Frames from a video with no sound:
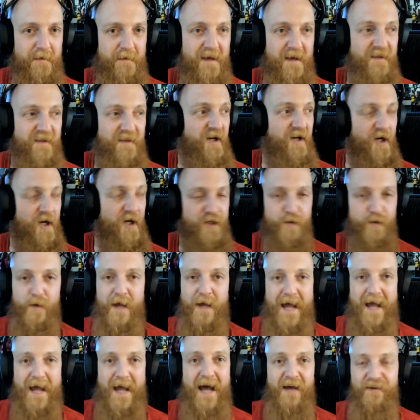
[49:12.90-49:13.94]
in the country
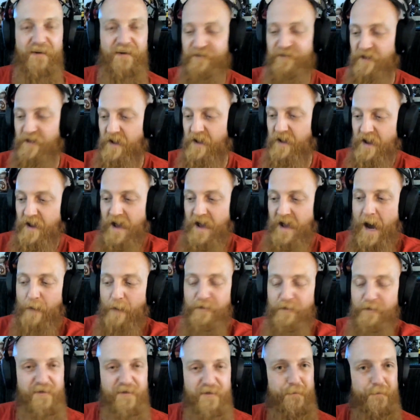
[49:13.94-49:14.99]
has, how
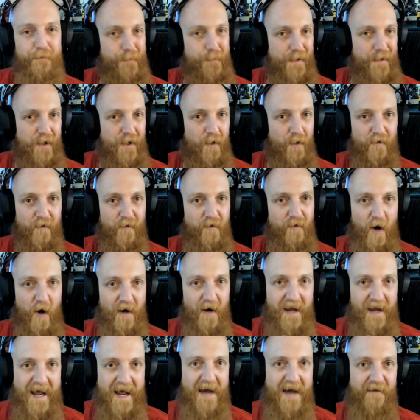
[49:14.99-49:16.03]
does beer
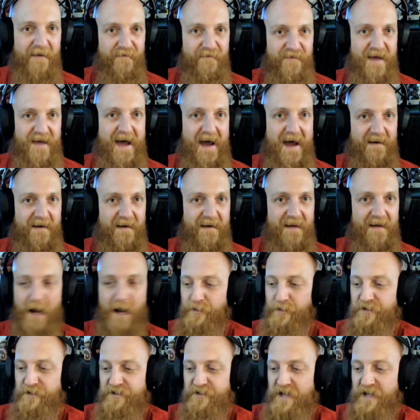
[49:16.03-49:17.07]
not have that?
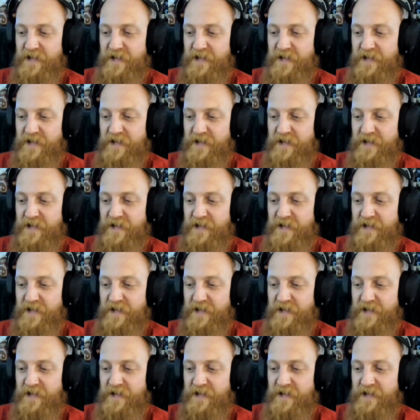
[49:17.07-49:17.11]
How is that?